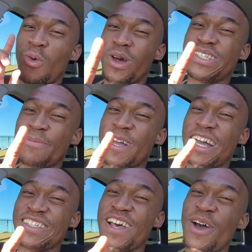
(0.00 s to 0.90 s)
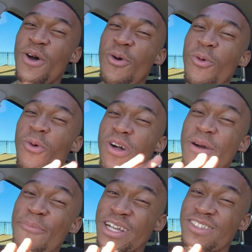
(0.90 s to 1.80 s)
What is up, guys?
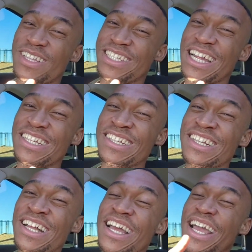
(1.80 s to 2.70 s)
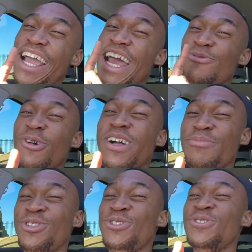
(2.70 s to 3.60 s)
Welcome back to the channel and
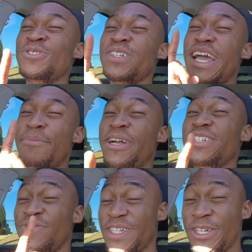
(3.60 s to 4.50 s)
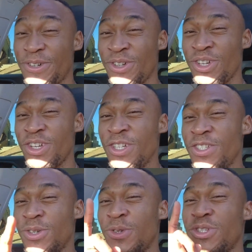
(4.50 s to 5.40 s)
welcome to a brand new video.
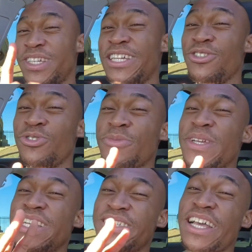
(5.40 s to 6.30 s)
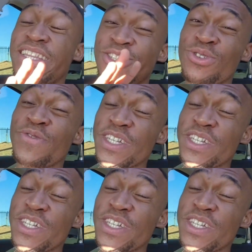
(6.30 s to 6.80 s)
So today you join me inside the new